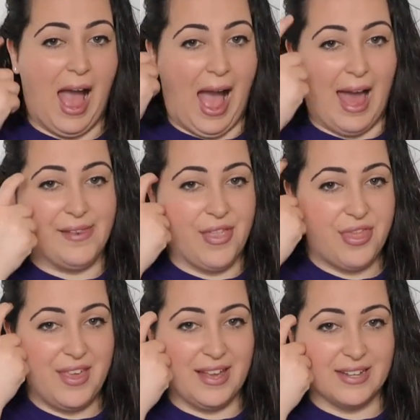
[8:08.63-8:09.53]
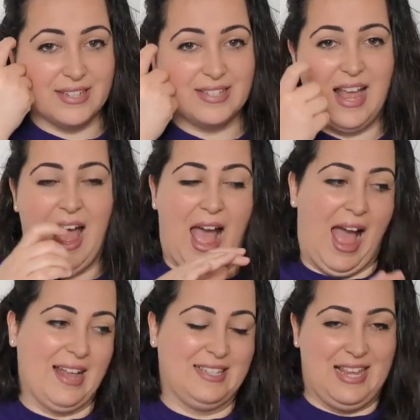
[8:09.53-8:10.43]
and thinks
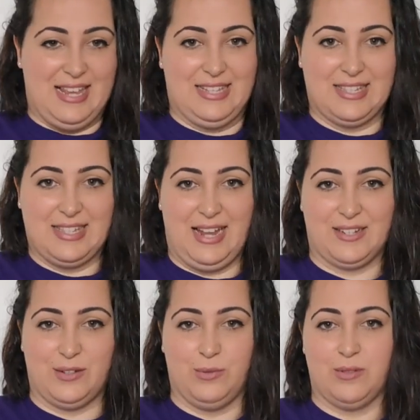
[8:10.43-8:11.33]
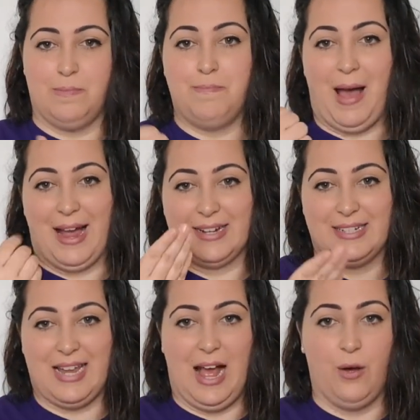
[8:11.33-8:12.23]
as he settles back
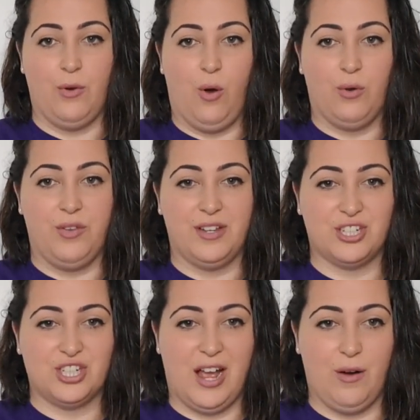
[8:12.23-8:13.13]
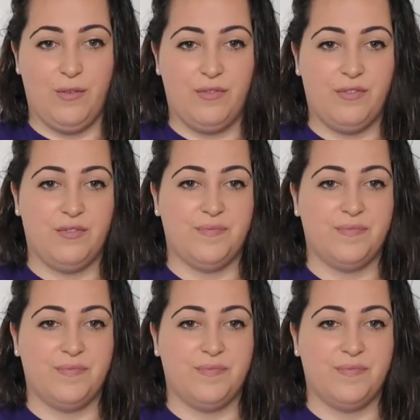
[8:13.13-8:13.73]
down on the shelf.